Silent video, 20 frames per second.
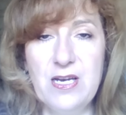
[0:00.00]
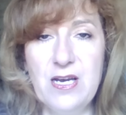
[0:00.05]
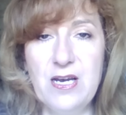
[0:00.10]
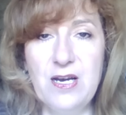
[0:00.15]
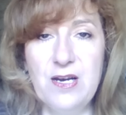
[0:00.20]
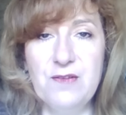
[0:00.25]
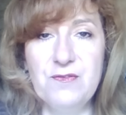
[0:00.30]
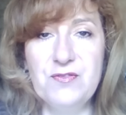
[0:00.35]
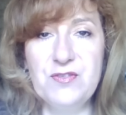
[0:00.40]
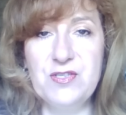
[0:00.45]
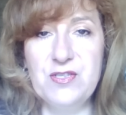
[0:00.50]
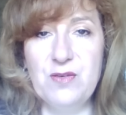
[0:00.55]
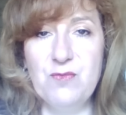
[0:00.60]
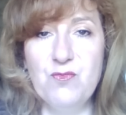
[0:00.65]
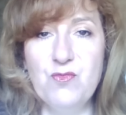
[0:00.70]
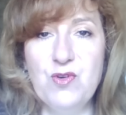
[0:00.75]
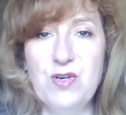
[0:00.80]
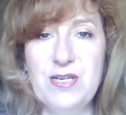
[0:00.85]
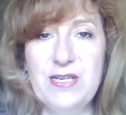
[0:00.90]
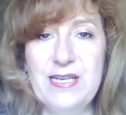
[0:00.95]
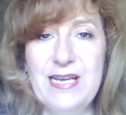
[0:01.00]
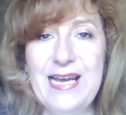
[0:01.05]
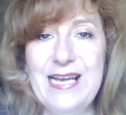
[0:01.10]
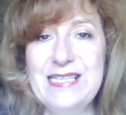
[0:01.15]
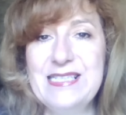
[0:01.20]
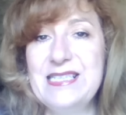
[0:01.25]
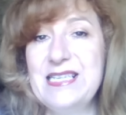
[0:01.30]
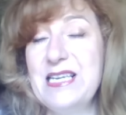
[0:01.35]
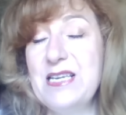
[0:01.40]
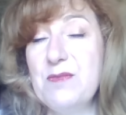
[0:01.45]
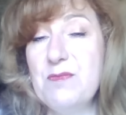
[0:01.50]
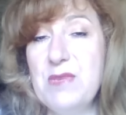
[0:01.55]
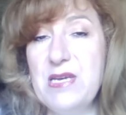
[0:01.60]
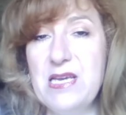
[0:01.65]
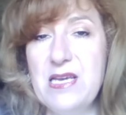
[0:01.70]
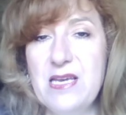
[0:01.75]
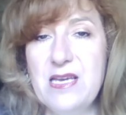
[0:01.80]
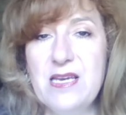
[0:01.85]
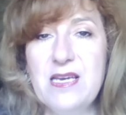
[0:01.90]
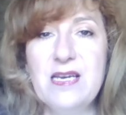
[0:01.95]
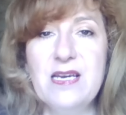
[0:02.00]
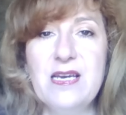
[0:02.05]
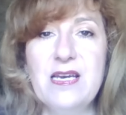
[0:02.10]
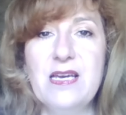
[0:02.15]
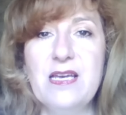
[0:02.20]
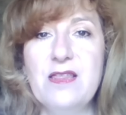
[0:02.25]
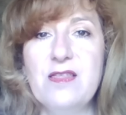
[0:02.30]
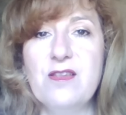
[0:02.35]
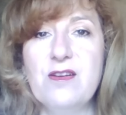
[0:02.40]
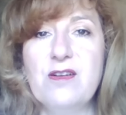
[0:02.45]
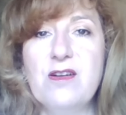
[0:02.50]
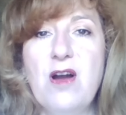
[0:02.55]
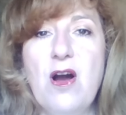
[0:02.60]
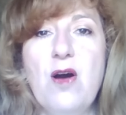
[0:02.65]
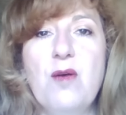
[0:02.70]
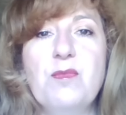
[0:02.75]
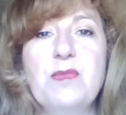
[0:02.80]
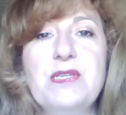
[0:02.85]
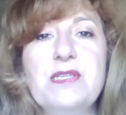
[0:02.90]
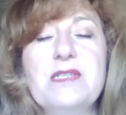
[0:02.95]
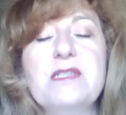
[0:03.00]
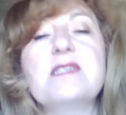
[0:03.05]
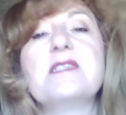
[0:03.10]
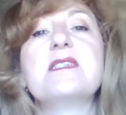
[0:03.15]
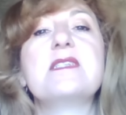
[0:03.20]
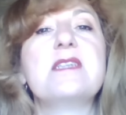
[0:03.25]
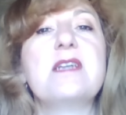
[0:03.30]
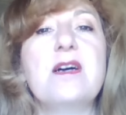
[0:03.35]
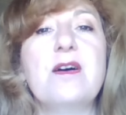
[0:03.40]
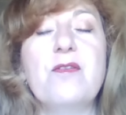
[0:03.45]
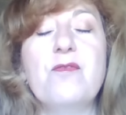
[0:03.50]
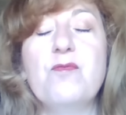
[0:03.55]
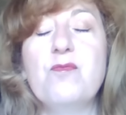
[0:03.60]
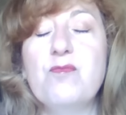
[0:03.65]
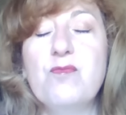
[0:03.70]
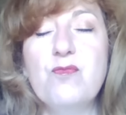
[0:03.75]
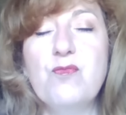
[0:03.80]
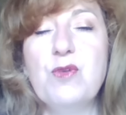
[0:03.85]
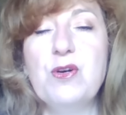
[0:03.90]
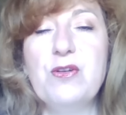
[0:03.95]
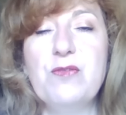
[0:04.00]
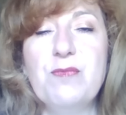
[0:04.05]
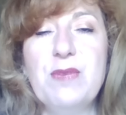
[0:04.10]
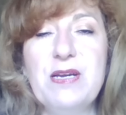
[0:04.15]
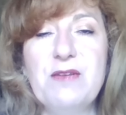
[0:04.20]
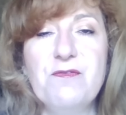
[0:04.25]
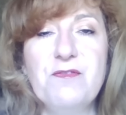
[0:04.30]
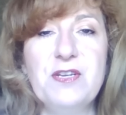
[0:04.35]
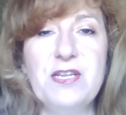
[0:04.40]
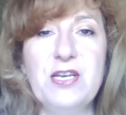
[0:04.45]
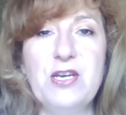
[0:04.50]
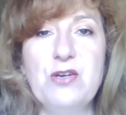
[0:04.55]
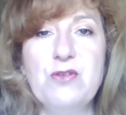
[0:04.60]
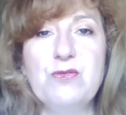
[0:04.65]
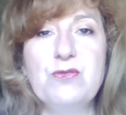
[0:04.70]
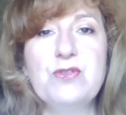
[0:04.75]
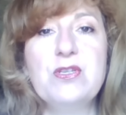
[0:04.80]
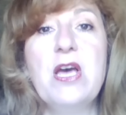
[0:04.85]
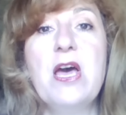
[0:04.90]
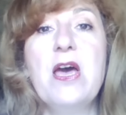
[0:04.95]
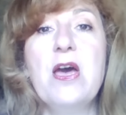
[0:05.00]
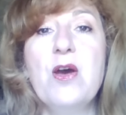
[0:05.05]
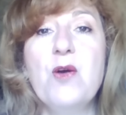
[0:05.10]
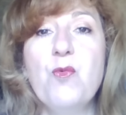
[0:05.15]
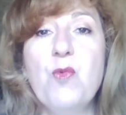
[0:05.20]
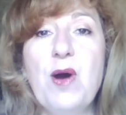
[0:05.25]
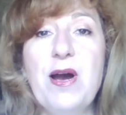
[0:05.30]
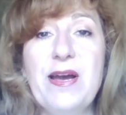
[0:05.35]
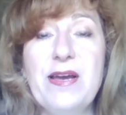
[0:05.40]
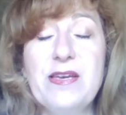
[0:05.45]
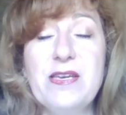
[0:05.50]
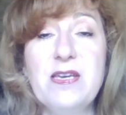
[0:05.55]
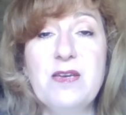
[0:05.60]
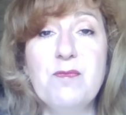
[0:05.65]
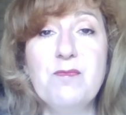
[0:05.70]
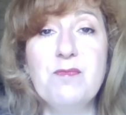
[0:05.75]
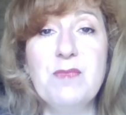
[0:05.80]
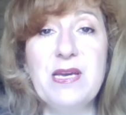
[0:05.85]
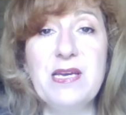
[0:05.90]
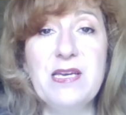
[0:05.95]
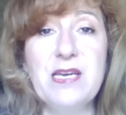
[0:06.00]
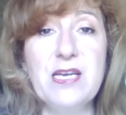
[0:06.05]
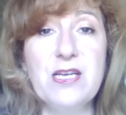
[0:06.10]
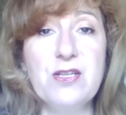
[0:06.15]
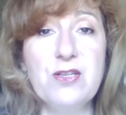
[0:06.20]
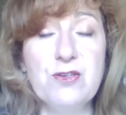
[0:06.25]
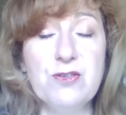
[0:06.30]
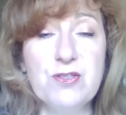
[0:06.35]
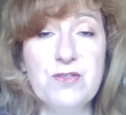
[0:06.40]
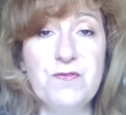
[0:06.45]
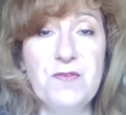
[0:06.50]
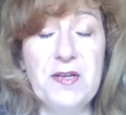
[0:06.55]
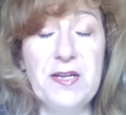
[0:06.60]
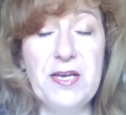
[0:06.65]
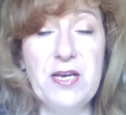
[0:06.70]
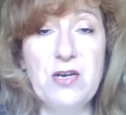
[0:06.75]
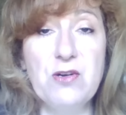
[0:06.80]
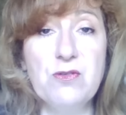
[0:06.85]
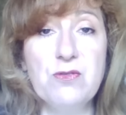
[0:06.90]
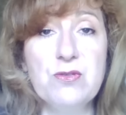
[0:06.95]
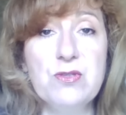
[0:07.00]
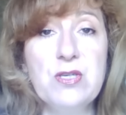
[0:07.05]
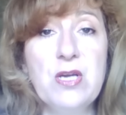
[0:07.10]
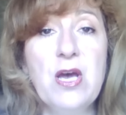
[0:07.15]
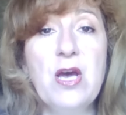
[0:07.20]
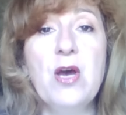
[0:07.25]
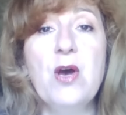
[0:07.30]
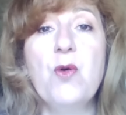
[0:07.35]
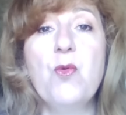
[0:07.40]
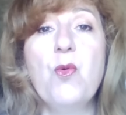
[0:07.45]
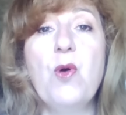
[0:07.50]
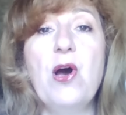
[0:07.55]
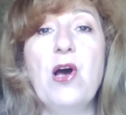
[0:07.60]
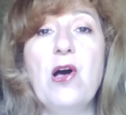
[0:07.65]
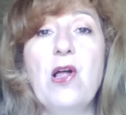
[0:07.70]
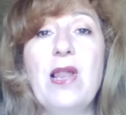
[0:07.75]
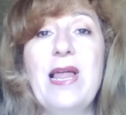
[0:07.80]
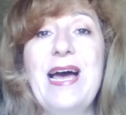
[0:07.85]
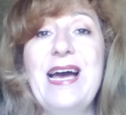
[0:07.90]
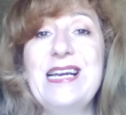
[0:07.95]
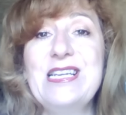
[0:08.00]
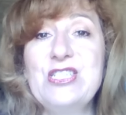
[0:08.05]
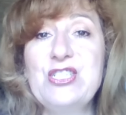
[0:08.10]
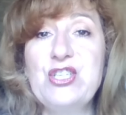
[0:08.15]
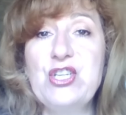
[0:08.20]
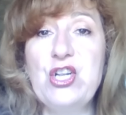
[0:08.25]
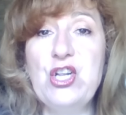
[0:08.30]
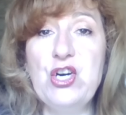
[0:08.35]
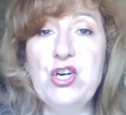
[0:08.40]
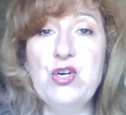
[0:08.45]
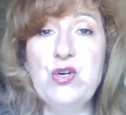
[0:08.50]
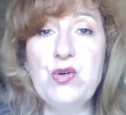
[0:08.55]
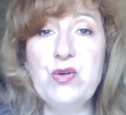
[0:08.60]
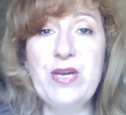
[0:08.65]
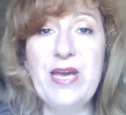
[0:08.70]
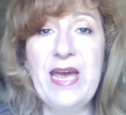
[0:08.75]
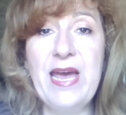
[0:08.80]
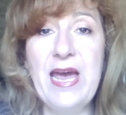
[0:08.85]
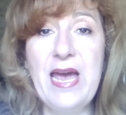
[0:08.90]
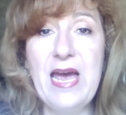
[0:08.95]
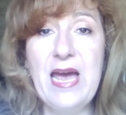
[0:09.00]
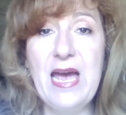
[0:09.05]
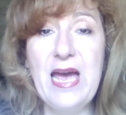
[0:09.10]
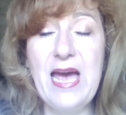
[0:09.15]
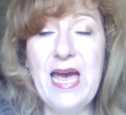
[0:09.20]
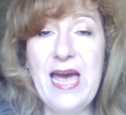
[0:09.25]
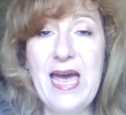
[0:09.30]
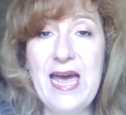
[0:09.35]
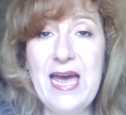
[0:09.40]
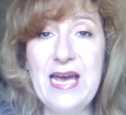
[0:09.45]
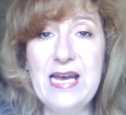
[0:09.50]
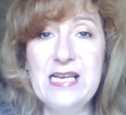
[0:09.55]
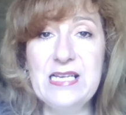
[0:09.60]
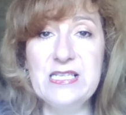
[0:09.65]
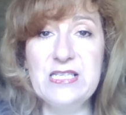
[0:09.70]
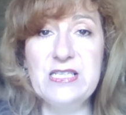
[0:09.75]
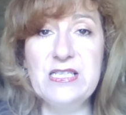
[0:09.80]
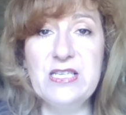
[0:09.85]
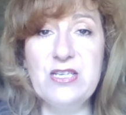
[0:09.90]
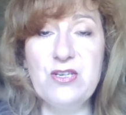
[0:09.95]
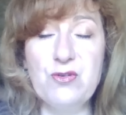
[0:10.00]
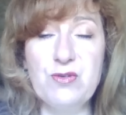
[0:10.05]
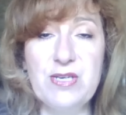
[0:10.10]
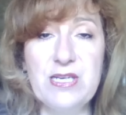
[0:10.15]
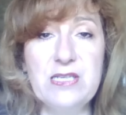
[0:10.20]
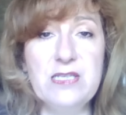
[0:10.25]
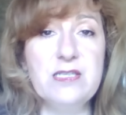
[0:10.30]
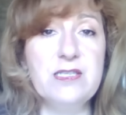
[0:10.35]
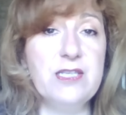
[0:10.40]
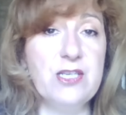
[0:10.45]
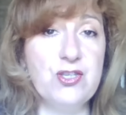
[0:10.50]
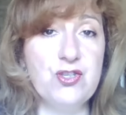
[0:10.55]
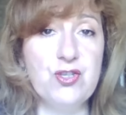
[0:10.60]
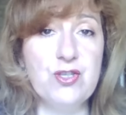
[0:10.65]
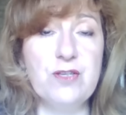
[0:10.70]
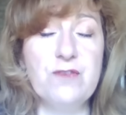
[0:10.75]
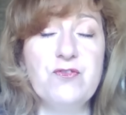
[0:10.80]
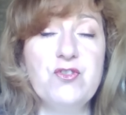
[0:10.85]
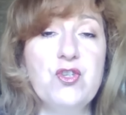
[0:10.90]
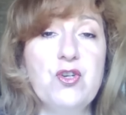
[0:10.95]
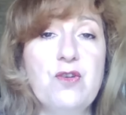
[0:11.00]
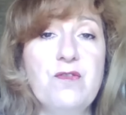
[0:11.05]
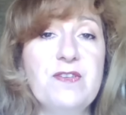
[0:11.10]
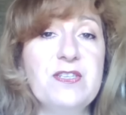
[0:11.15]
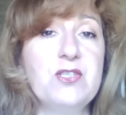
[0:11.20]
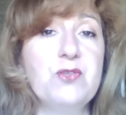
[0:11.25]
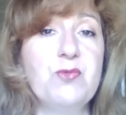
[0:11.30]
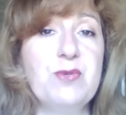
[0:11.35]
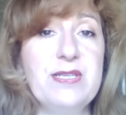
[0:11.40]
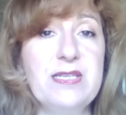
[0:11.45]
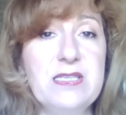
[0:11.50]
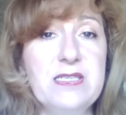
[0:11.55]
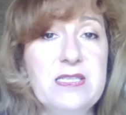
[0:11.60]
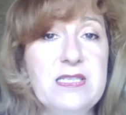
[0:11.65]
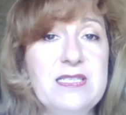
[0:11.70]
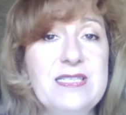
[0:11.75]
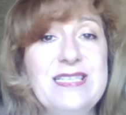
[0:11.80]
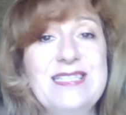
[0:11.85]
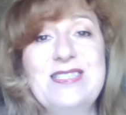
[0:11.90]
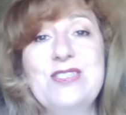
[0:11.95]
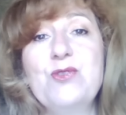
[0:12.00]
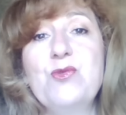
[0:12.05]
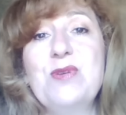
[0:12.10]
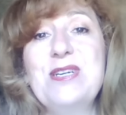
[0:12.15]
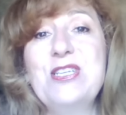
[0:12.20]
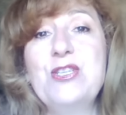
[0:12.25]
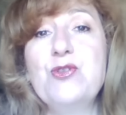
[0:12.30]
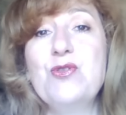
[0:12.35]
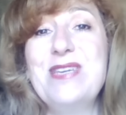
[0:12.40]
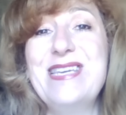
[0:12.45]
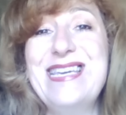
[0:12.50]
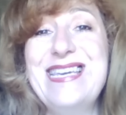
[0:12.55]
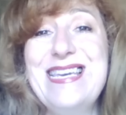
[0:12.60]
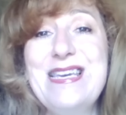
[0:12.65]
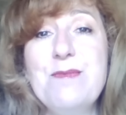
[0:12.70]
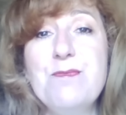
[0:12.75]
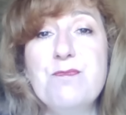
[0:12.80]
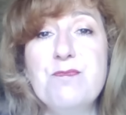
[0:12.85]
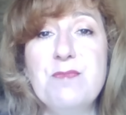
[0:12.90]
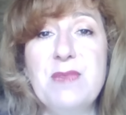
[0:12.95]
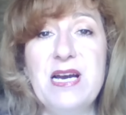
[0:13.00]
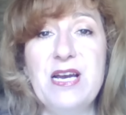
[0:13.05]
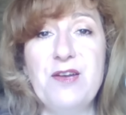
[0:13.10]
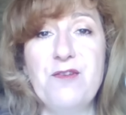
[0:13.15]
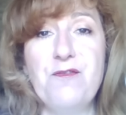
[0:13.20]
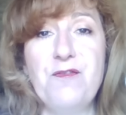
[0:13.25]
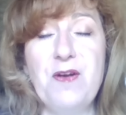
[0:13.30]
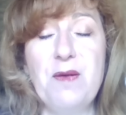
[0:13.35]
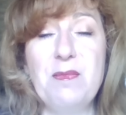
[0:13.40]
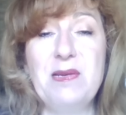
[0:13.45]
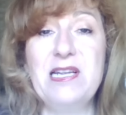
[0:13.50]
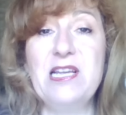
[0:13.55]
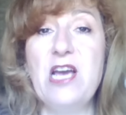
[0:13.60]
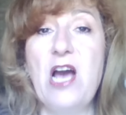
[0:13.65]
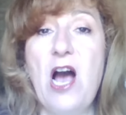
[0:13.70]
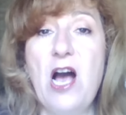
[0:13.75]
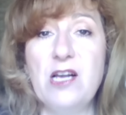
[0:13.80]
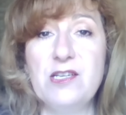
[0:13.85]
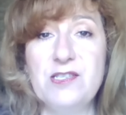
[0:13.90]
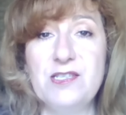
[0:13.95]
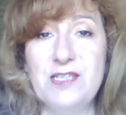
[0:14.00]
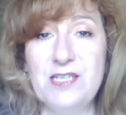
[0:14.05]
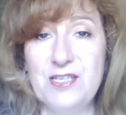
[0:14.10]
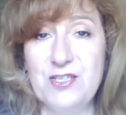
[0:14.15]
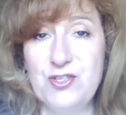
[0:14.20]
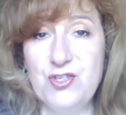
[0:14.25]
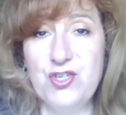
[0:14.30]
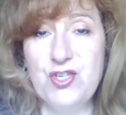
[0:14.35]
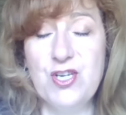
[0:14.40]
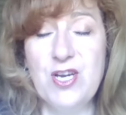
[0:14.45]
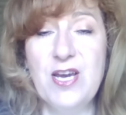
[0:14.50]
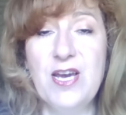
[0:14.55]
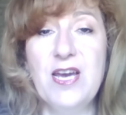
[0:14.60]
of someone asking me in the comments of one of my videos why I keep making those videos, well, as long as the organization of Jehovah's Witnesses is going to keep my family hostage,